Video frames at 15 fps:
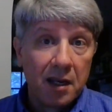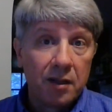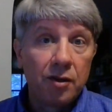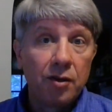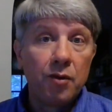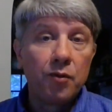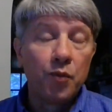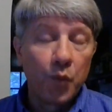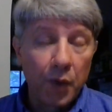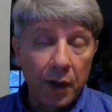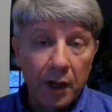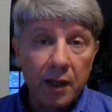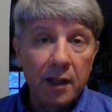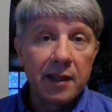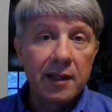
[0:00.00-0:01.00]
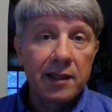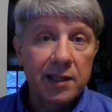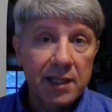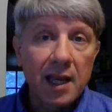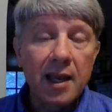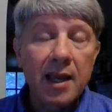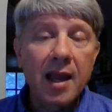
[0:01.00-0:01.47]
Do you really
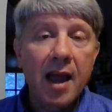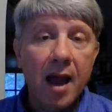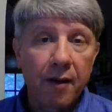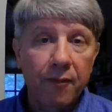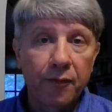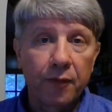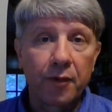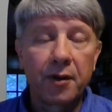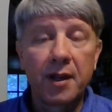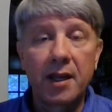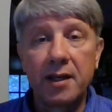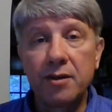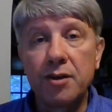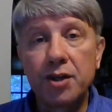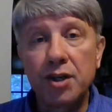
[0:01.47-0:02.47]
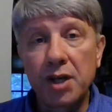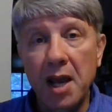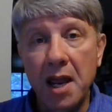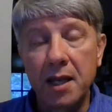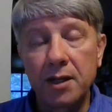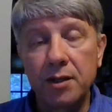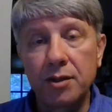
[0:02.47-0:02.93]
see effort and
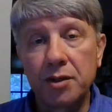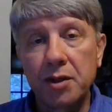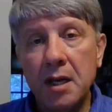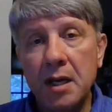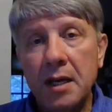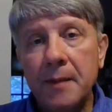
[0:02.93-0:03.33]
change?